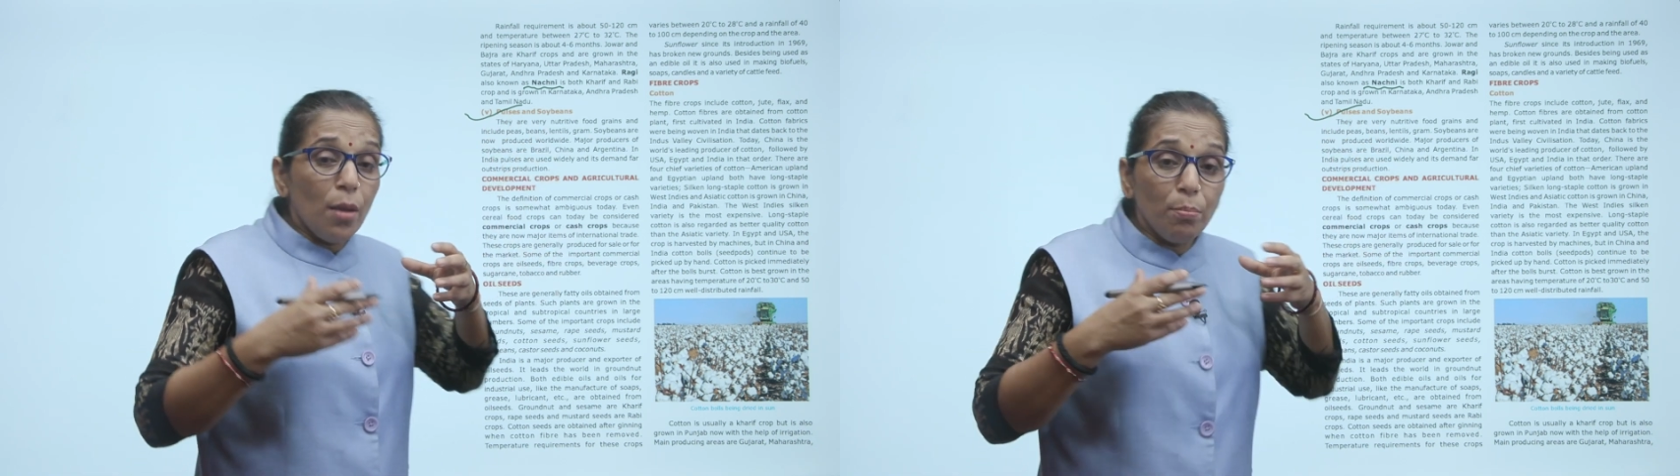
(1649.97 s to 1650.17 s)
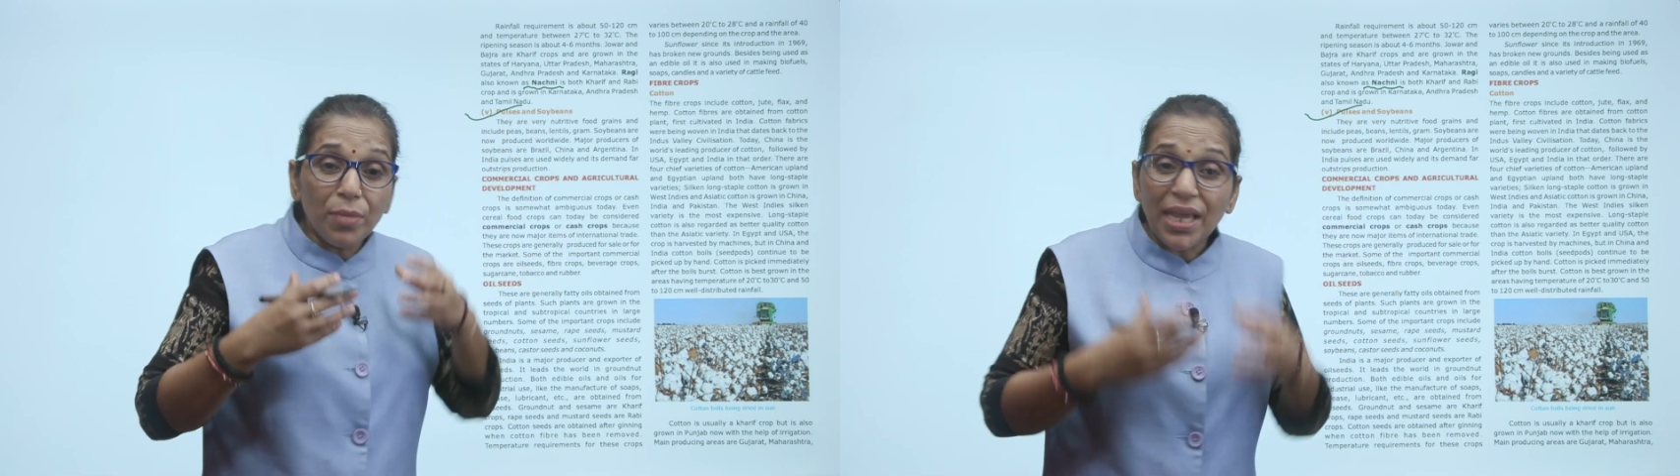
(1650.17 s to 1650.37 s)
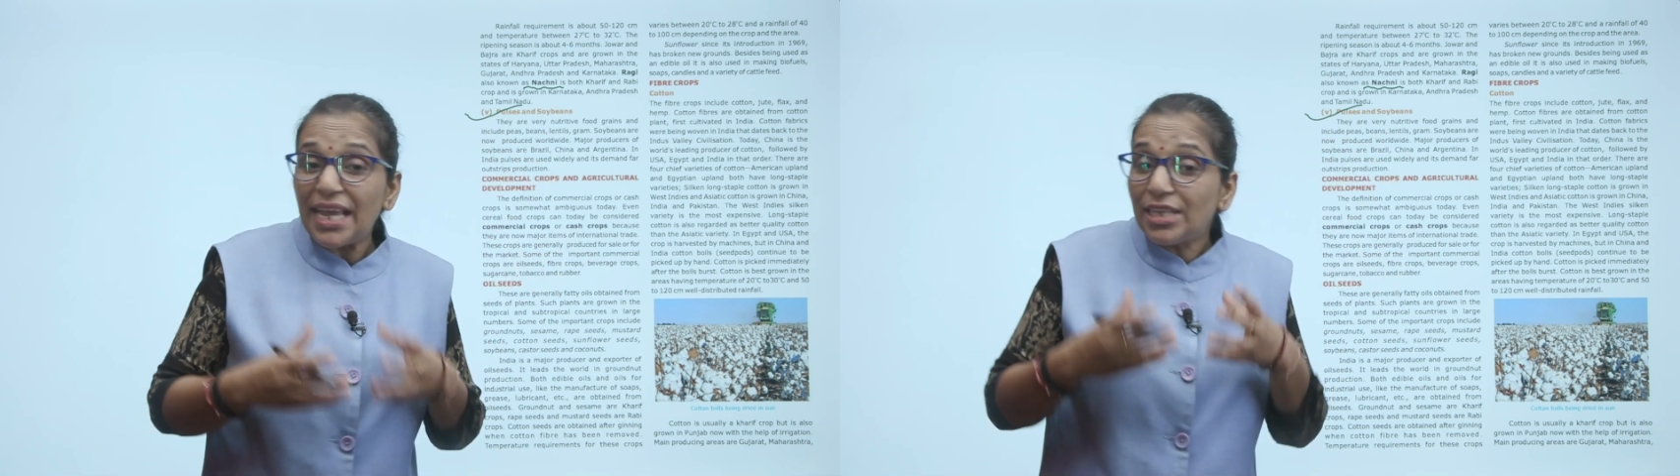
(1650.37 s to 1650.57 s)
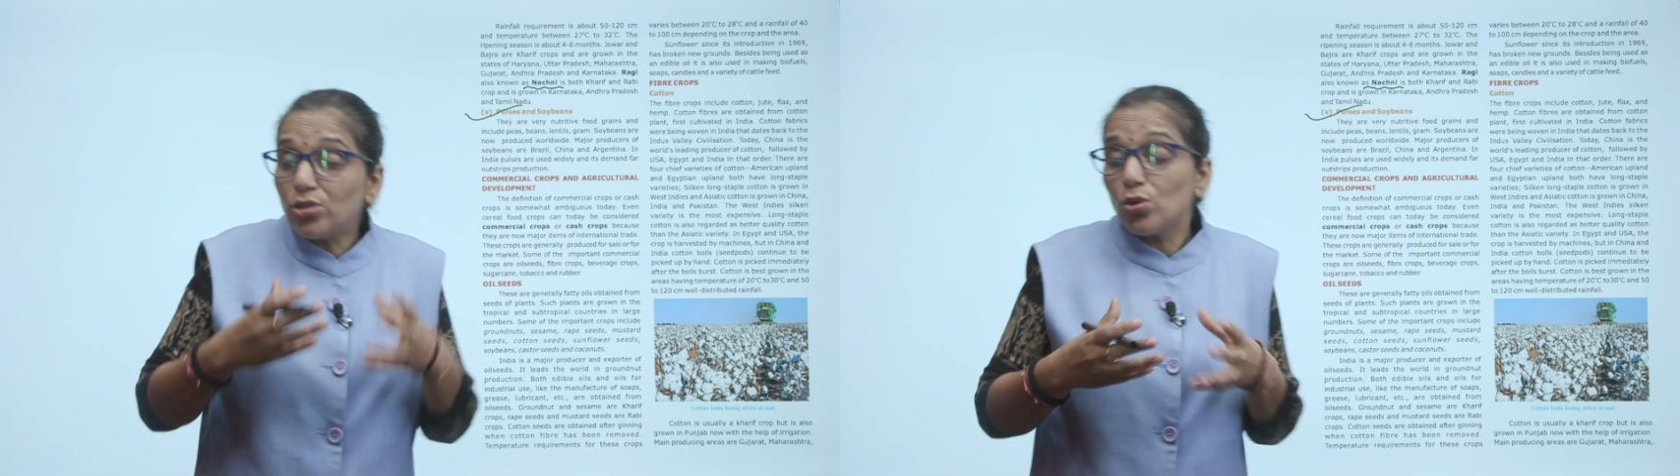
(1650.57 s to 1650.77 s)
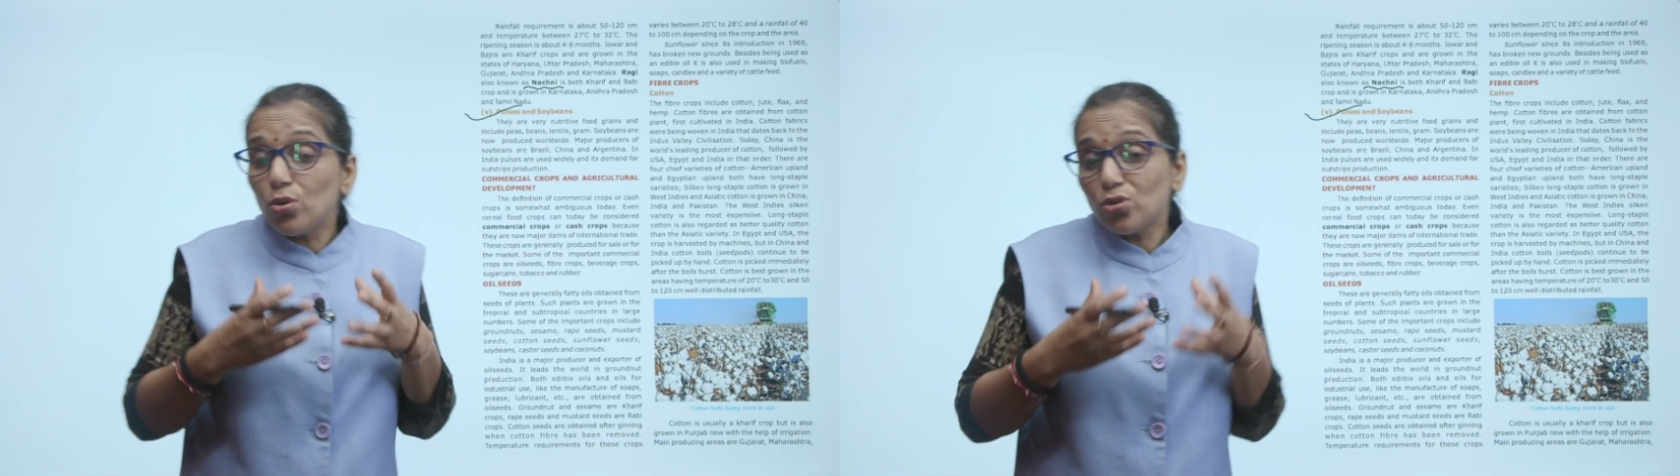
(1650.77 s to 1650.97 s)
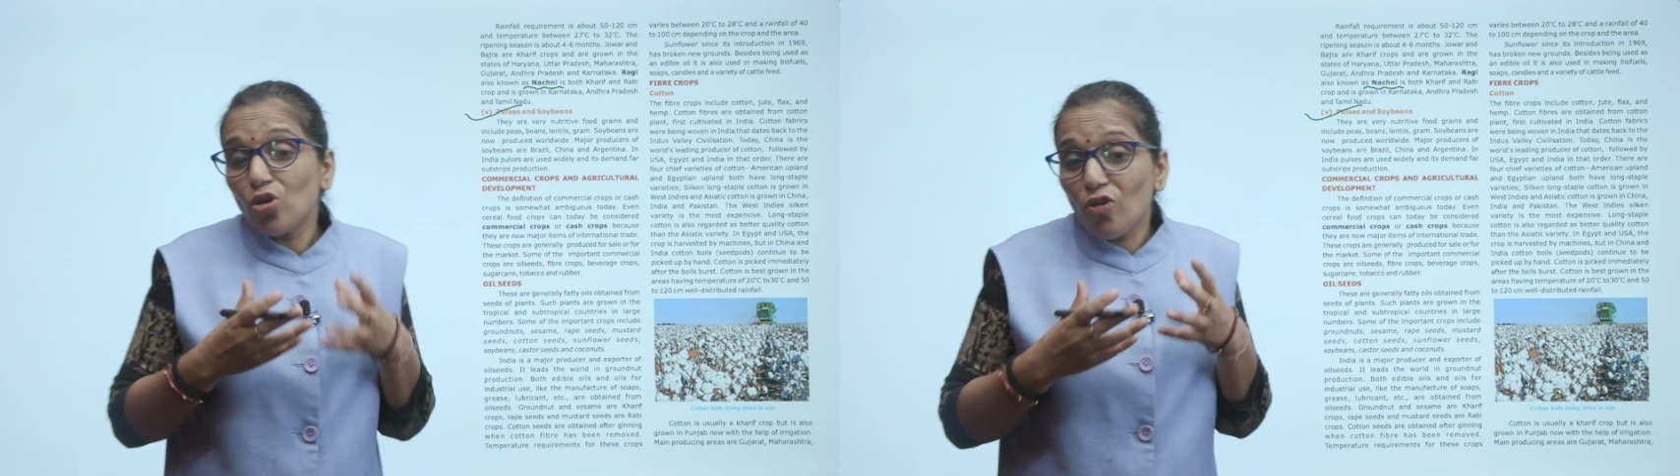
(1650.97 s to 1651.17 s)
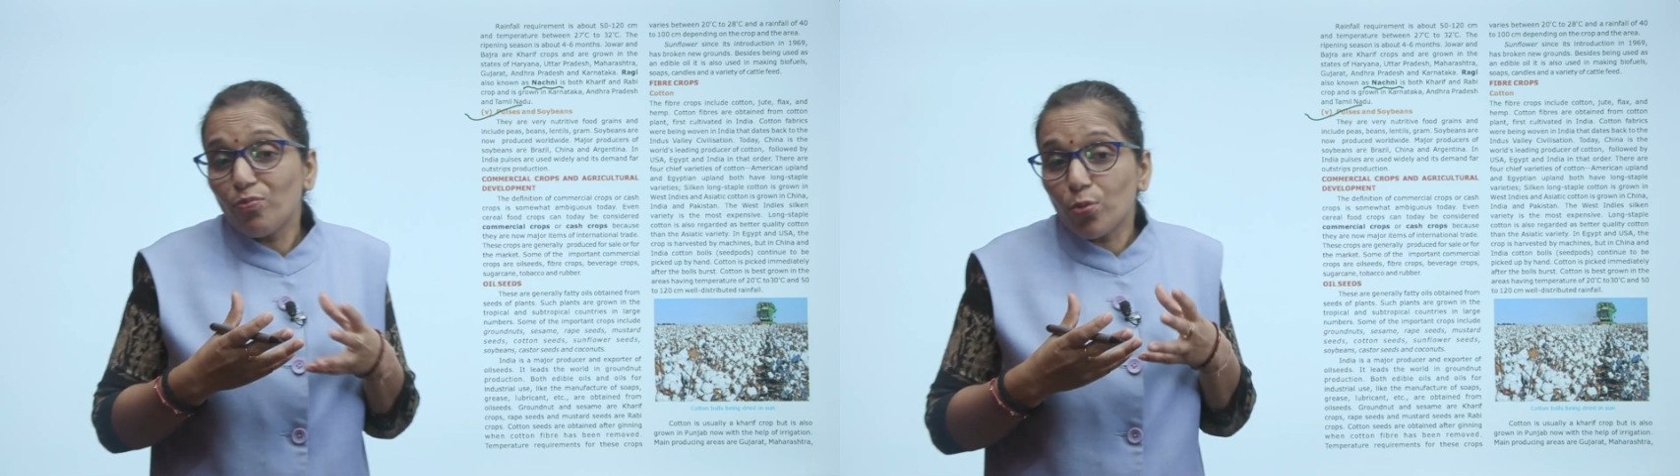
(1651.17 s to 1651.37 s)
main source of